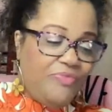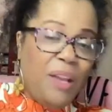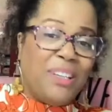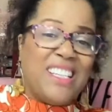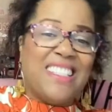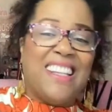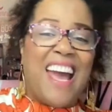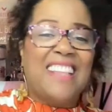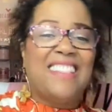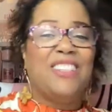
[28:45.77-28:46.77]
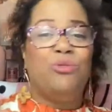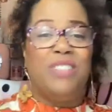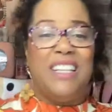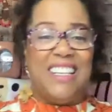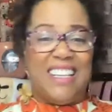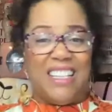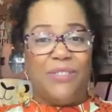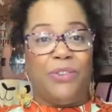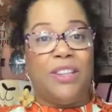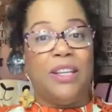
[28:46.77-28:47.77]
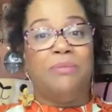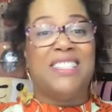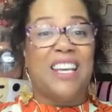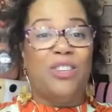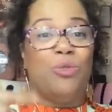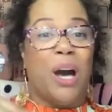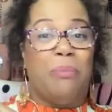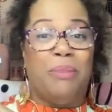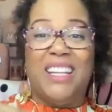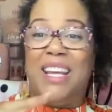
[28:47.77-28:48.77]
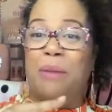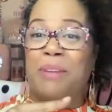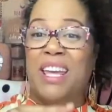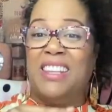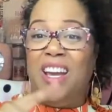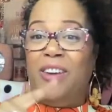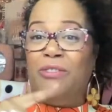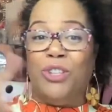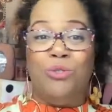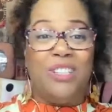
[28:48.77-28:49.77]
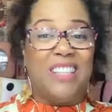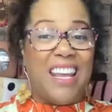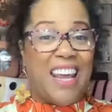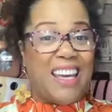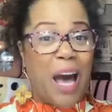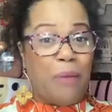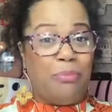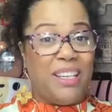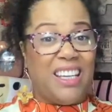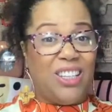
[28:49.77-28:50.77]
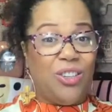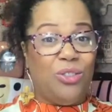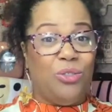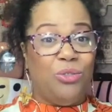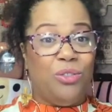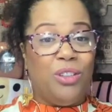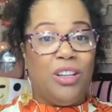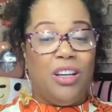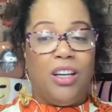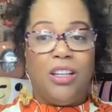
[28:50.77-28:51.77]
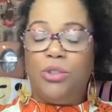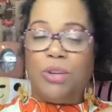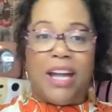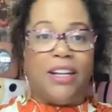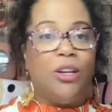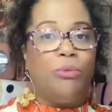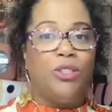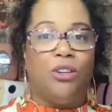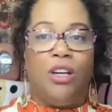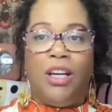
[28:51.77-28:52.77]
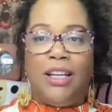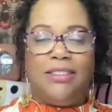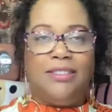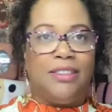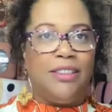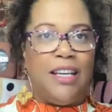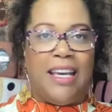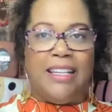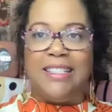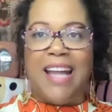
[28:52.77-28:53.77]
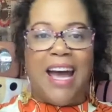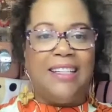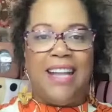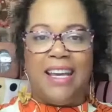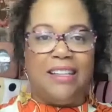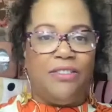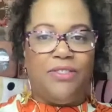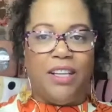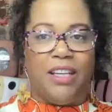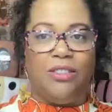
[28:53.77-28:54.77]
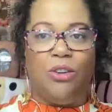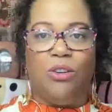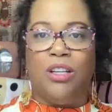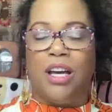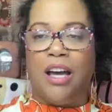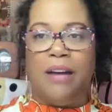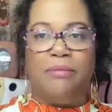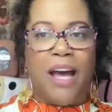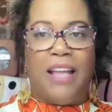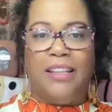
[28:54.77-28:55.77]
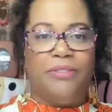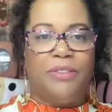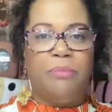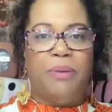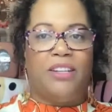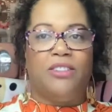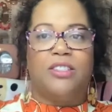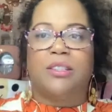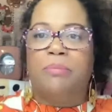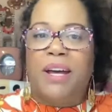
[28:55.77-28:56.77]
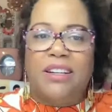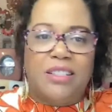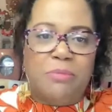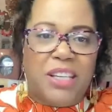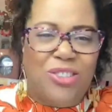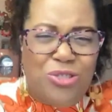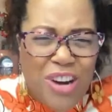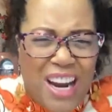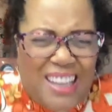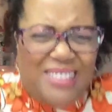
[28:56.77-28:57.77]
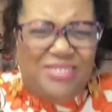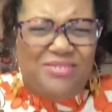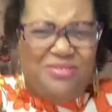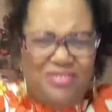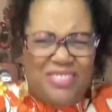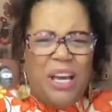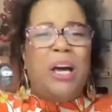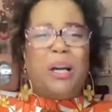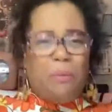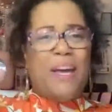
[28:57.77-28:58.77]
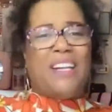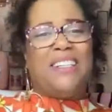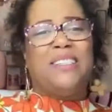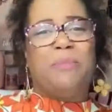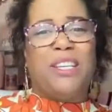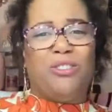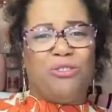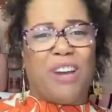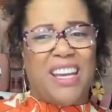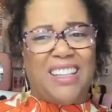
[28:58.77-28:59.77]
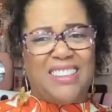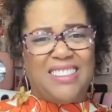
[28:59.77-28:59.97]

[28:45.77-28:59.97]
Because the last thing you need is for them to say you copying them and for you to say they copying you. You got to know what you're, and it's not a negative thing. I love competitors. Competitors make you great. Competitors make you great.